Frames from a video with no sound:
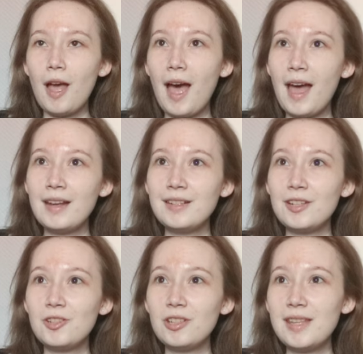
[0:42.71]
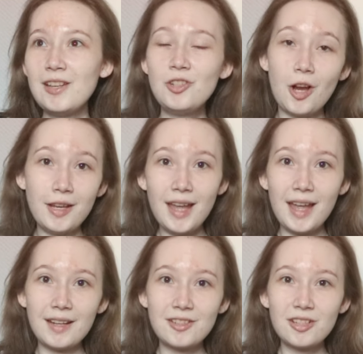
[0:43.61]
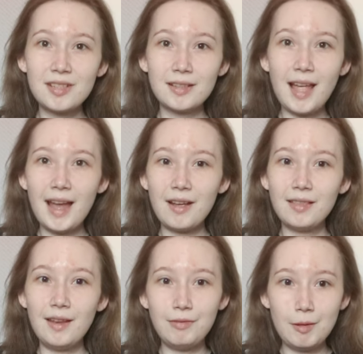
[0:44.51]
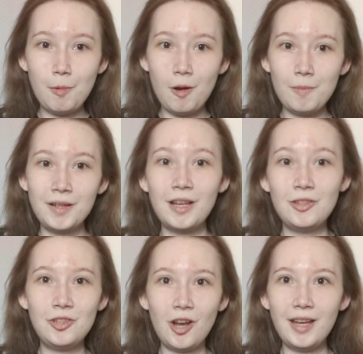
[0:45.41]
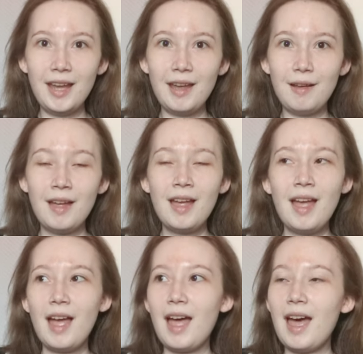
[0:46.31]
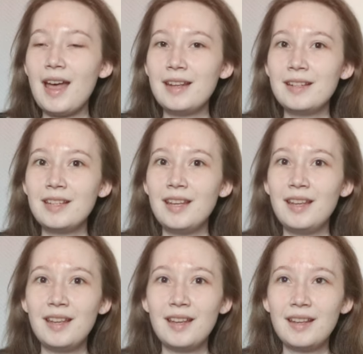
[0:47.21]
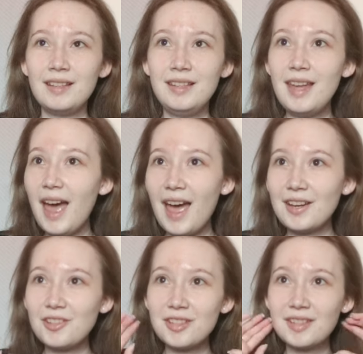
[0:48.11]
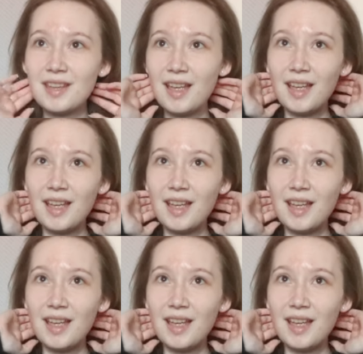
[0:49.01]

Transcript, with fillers: and just enjoy it. Just like live the moment, enjoy it, and yeah, just